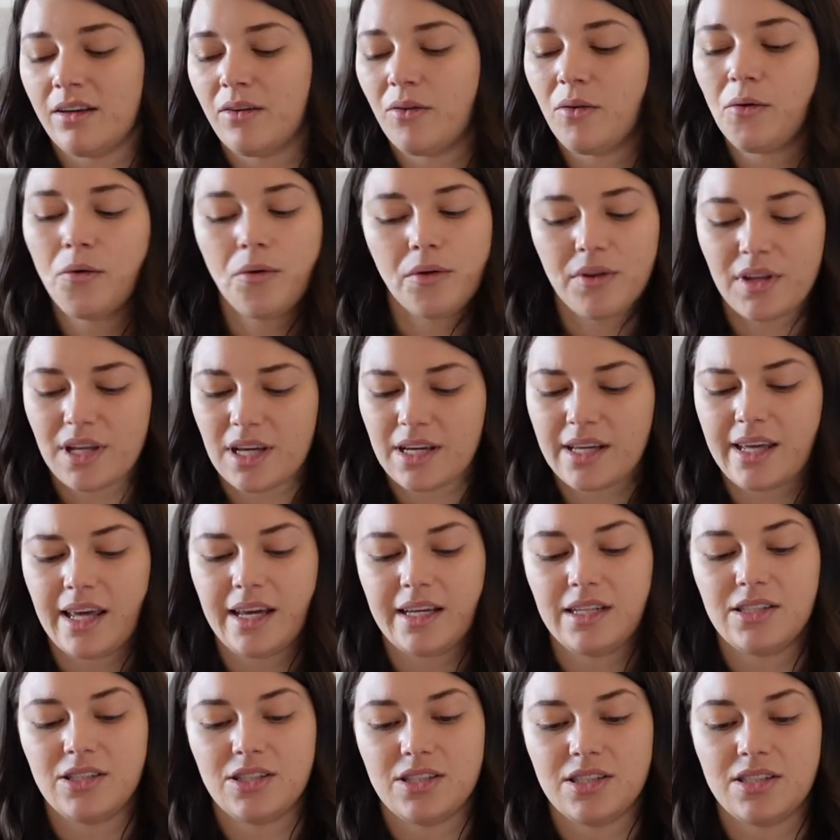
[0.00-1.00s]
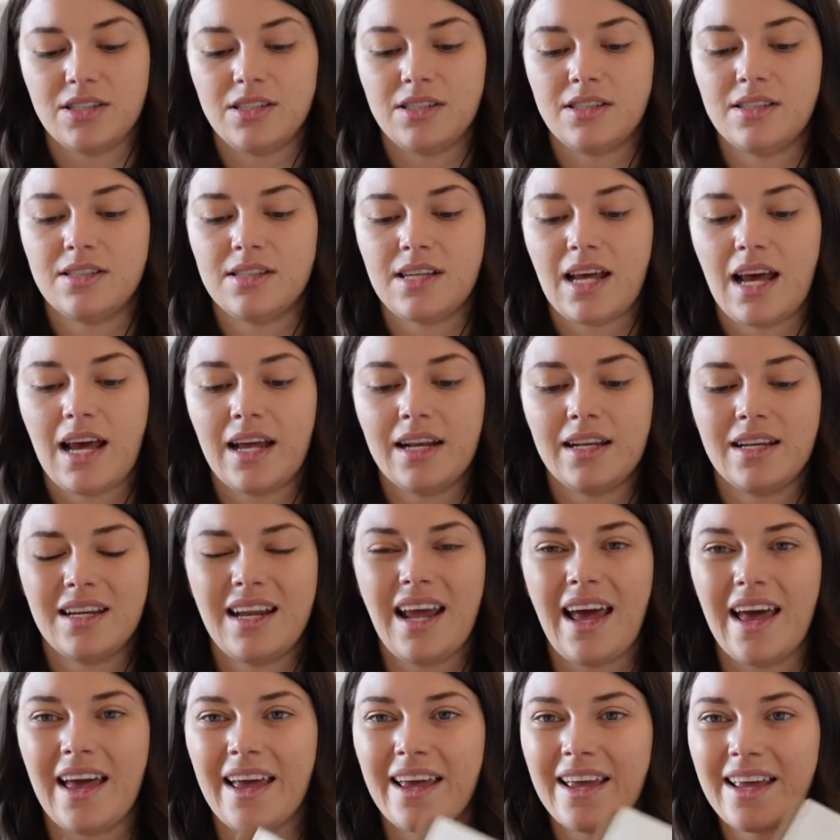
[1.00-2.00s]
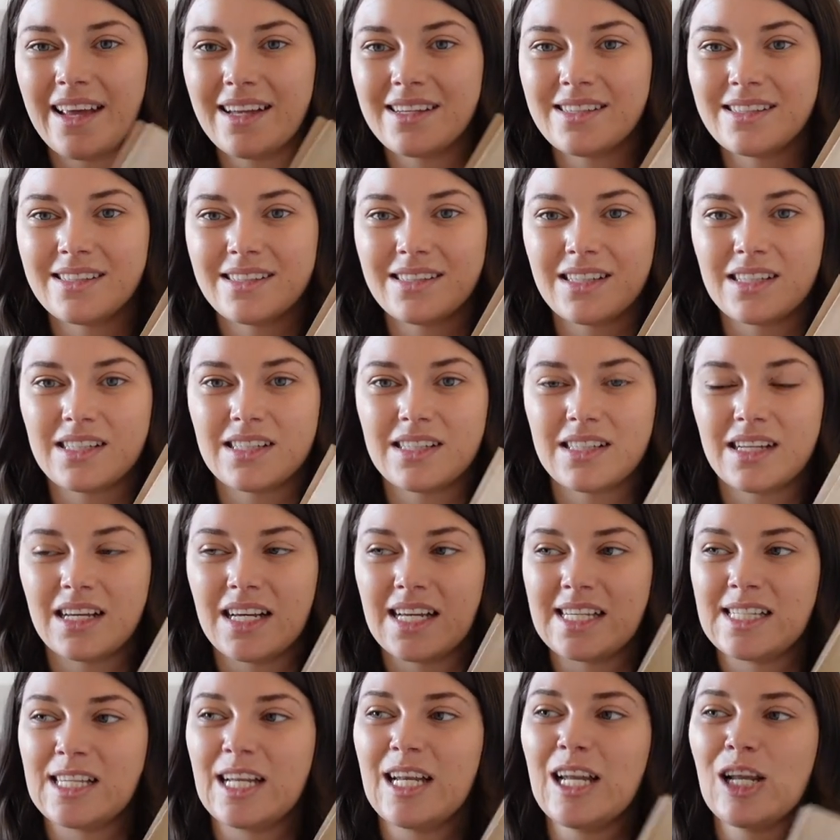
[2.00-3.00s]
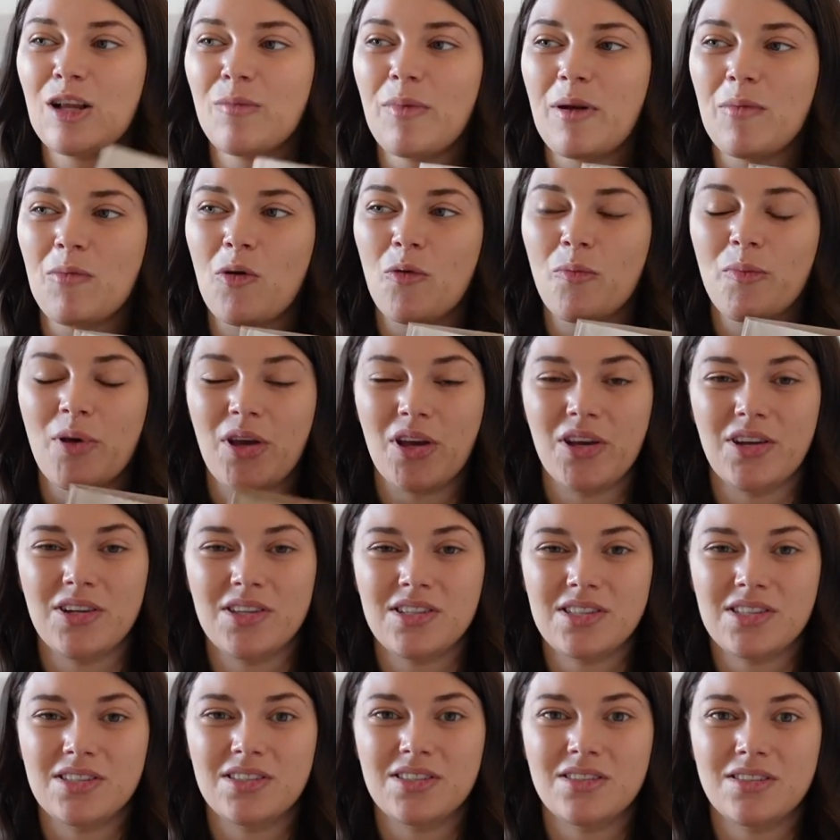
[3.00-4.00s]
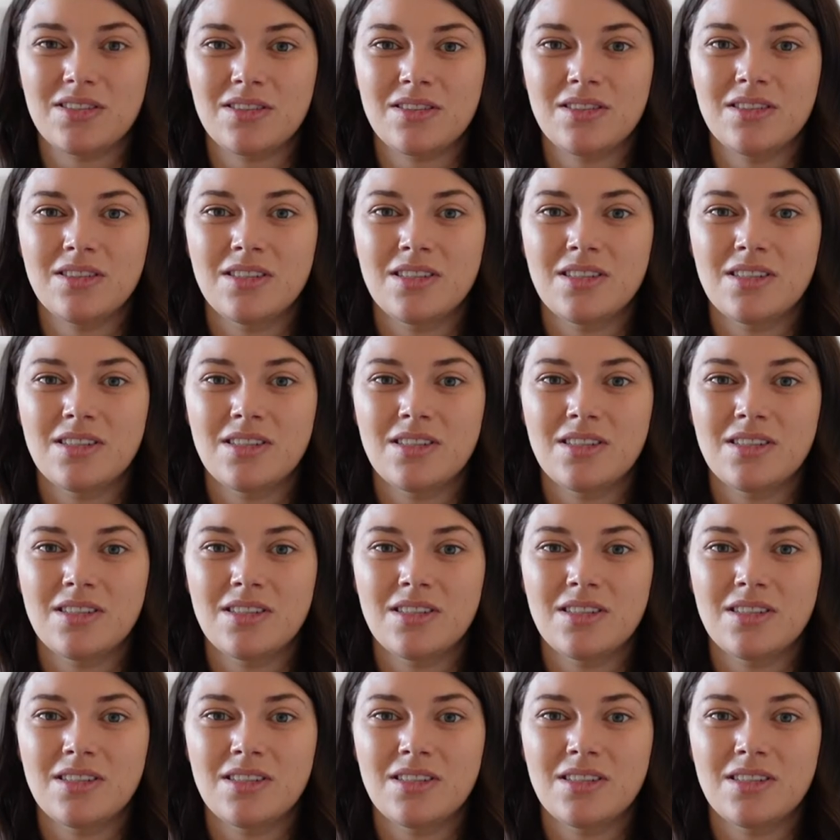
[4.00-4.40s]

all the occasions. And yeah, it's just, it's a little bit more personal